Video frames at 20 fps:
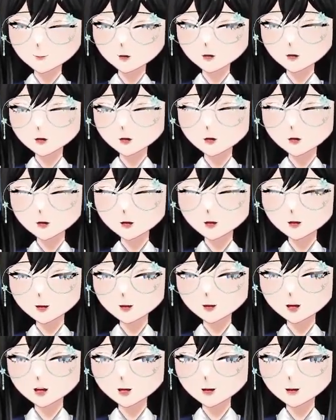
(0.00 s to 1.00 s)
Gene
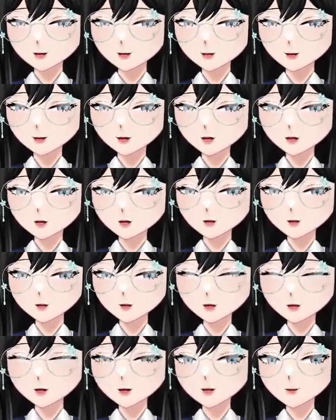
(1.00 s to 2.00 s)
silencing,
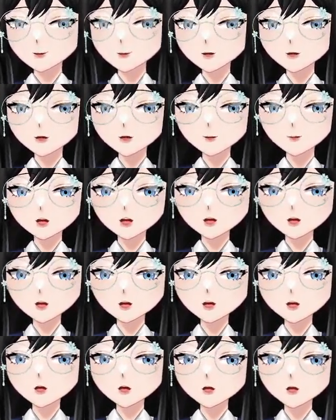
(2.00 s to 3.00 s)
that's for the
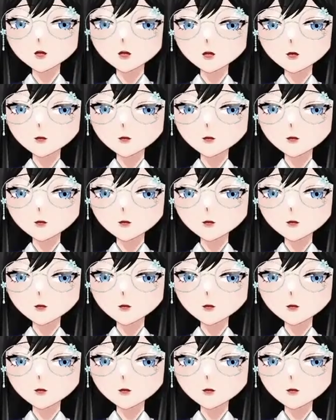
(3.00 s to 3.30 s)
methylation.